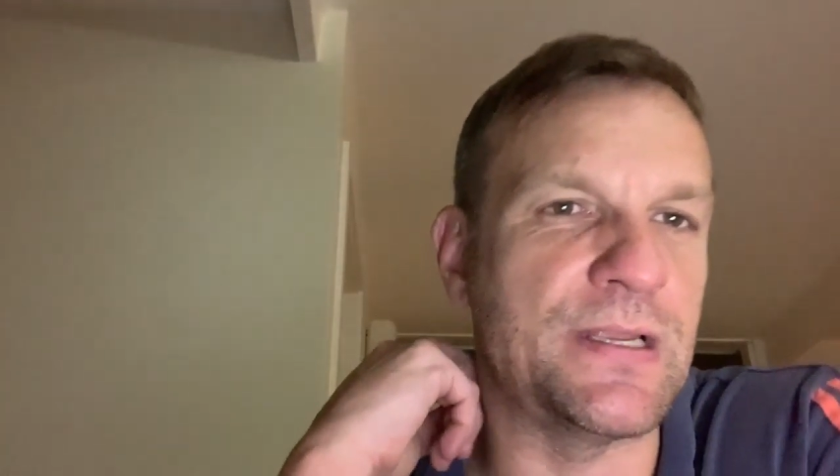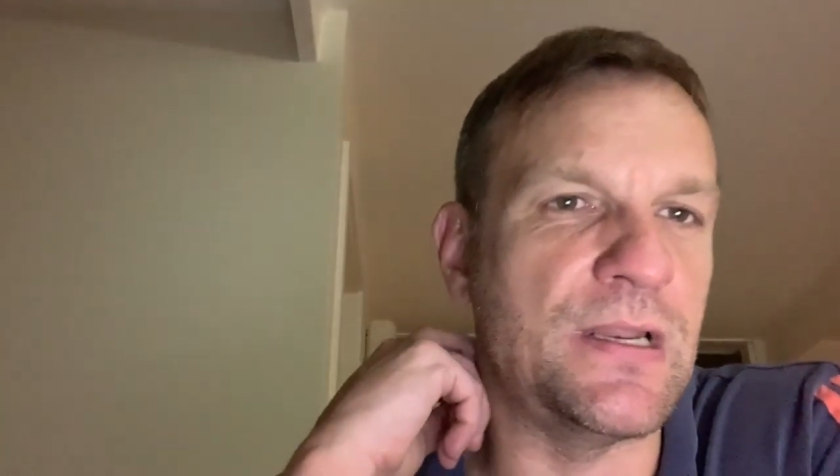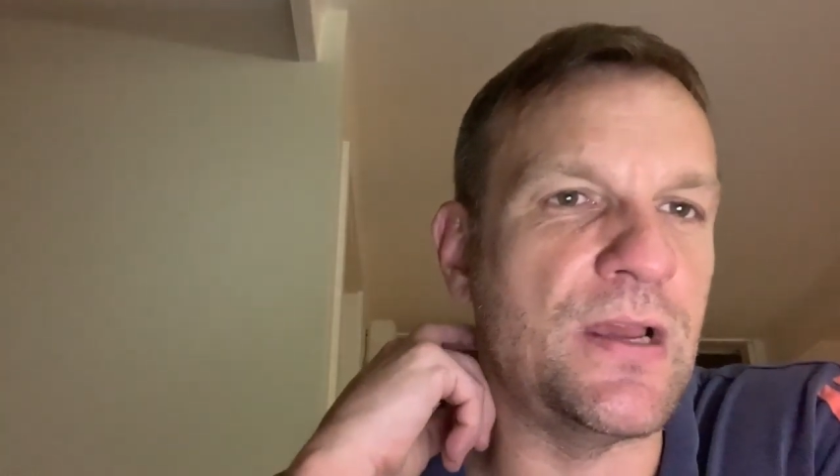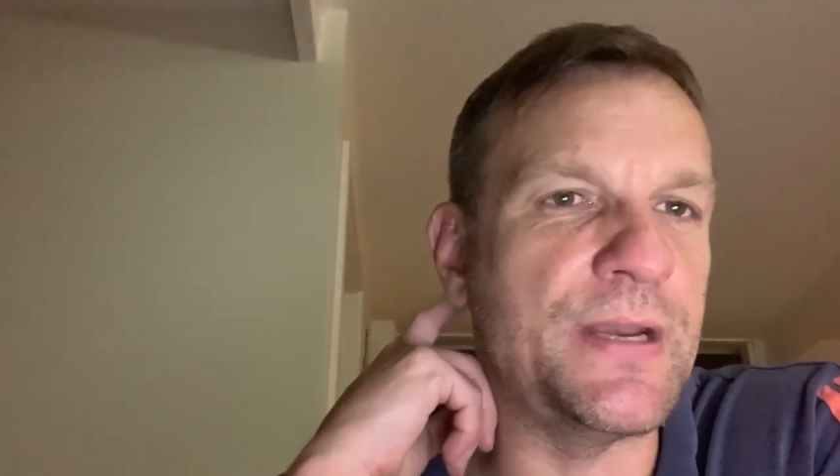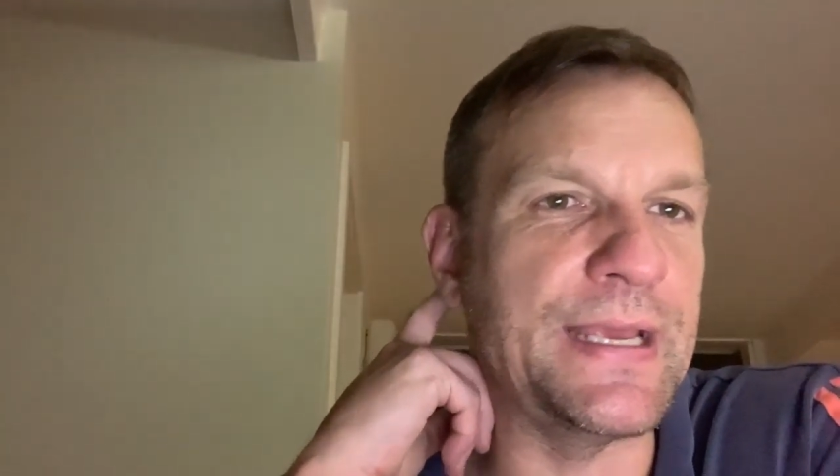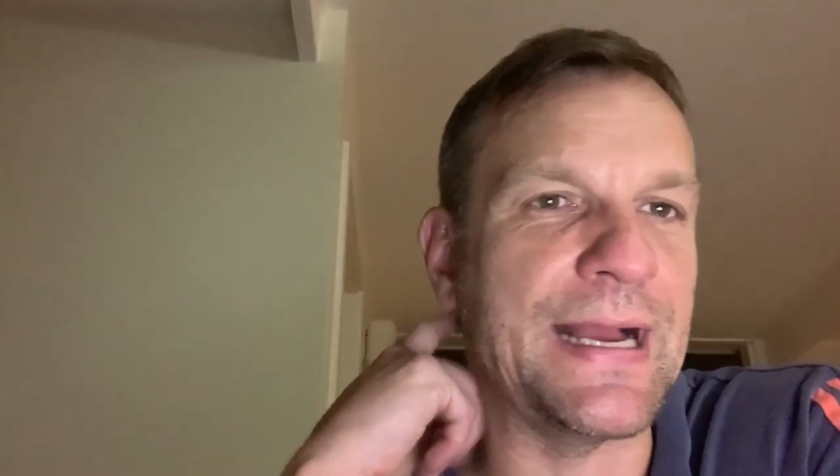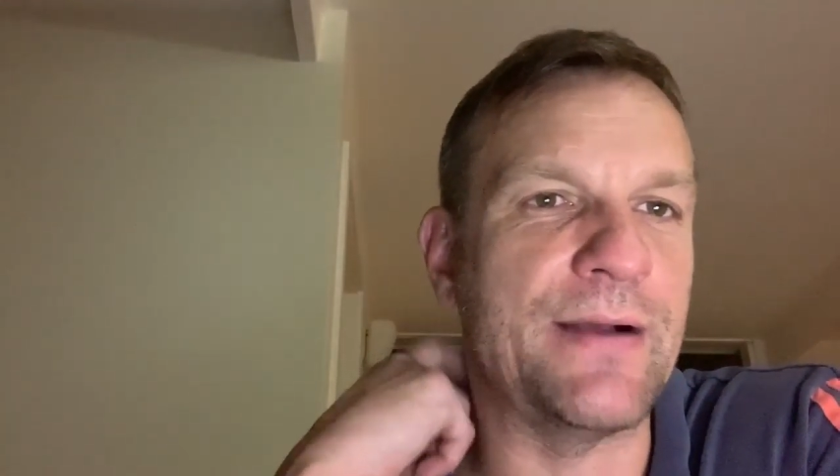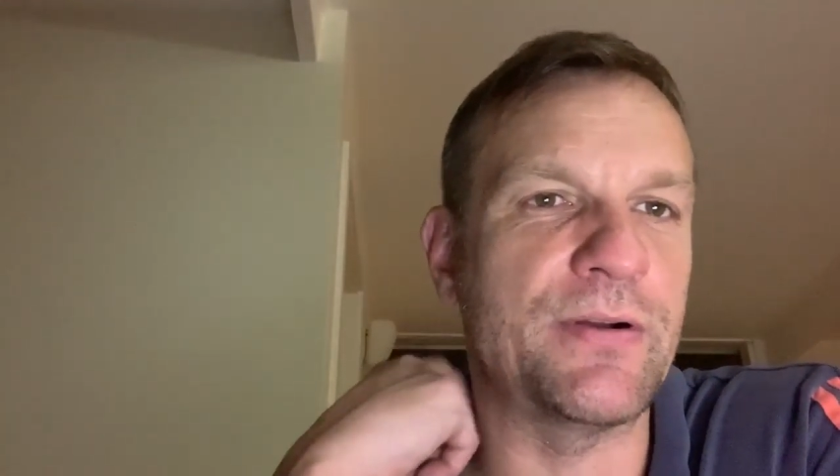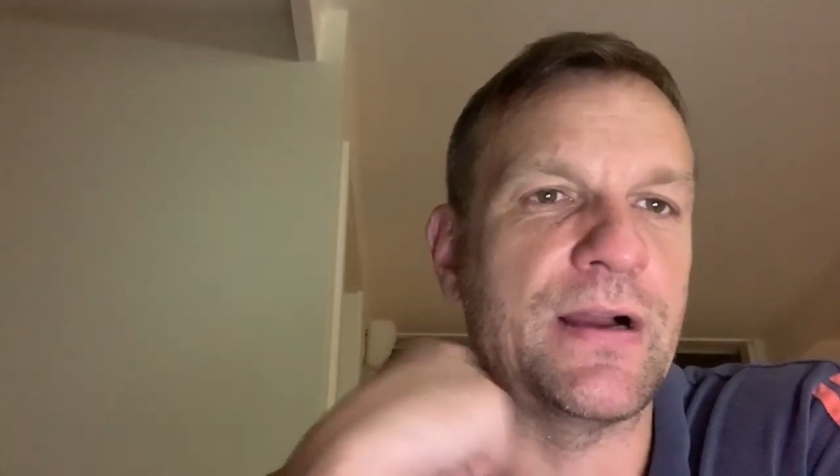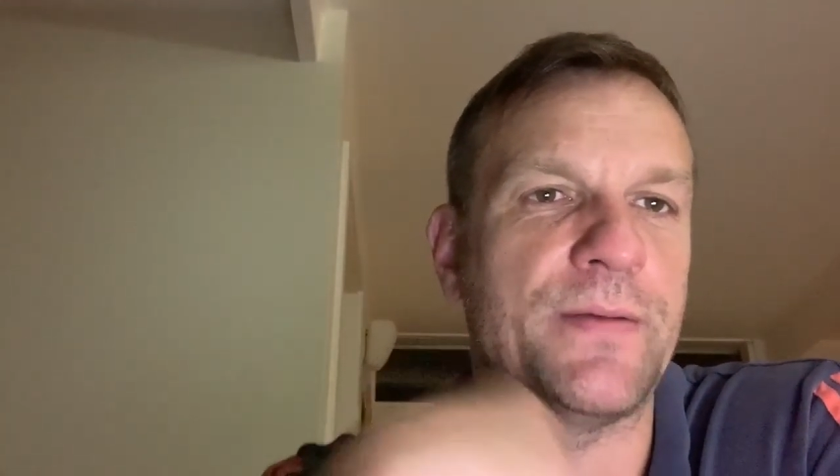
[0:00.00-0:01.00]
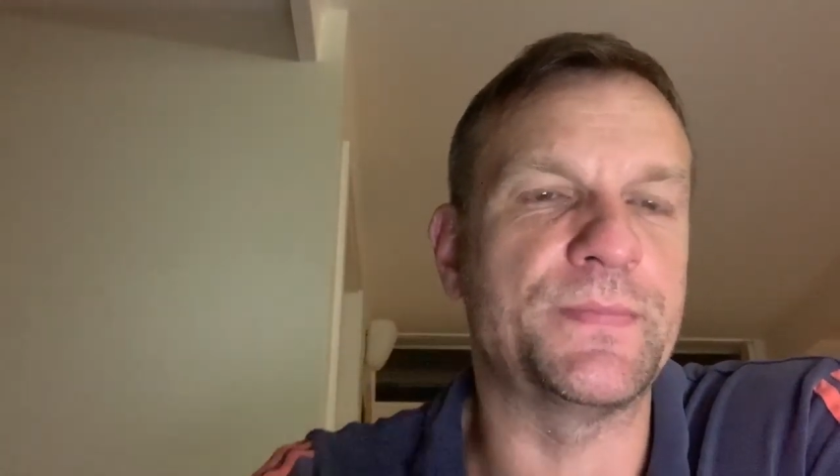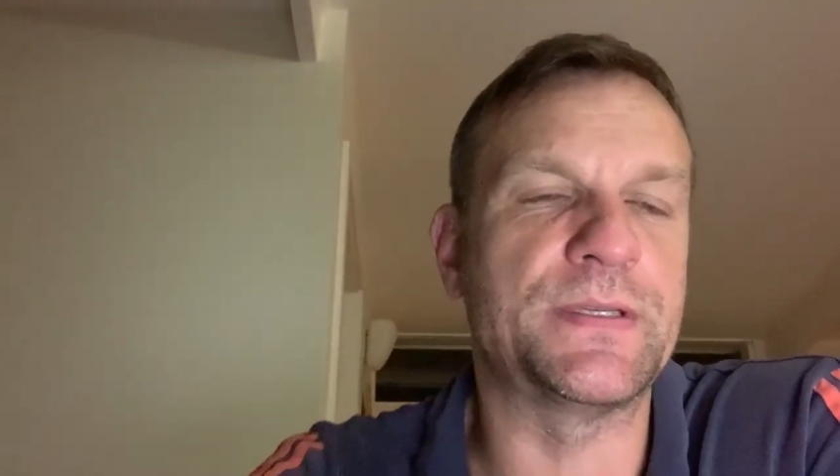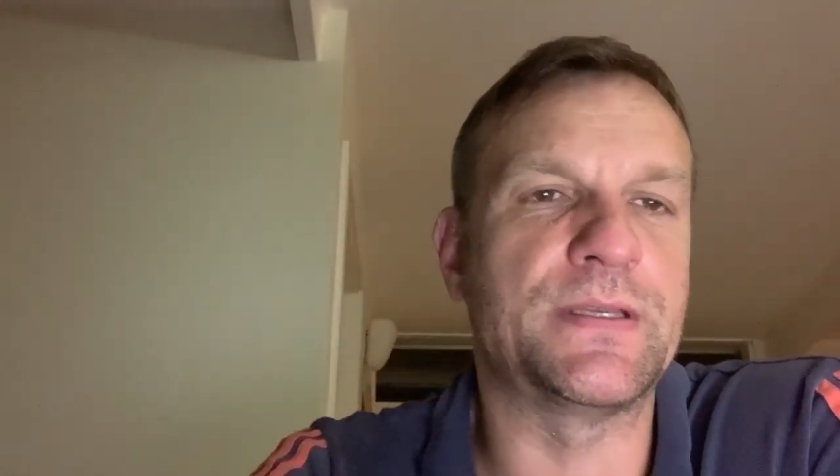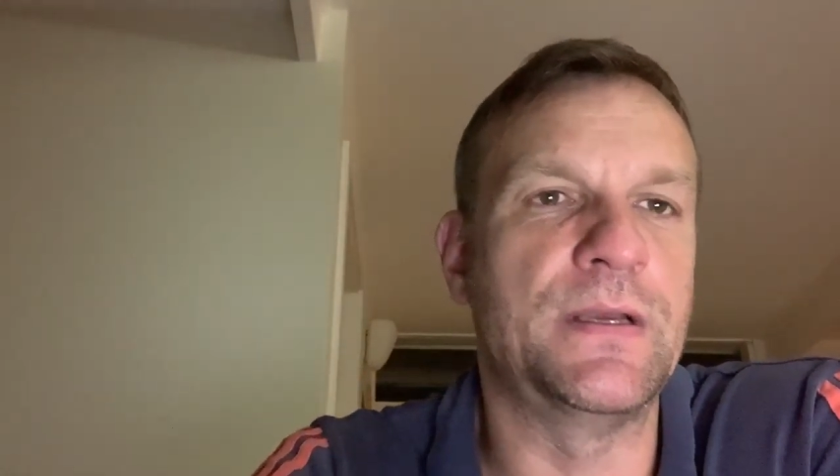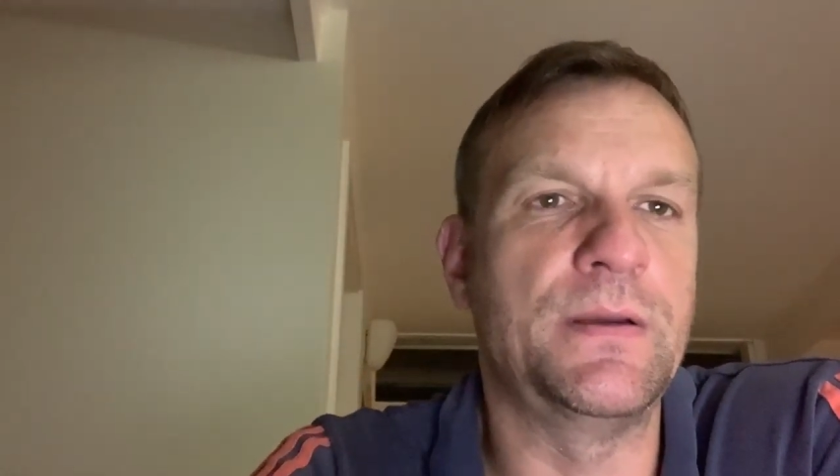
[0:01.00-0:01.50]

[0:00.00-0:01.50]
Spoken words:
and learning outcomes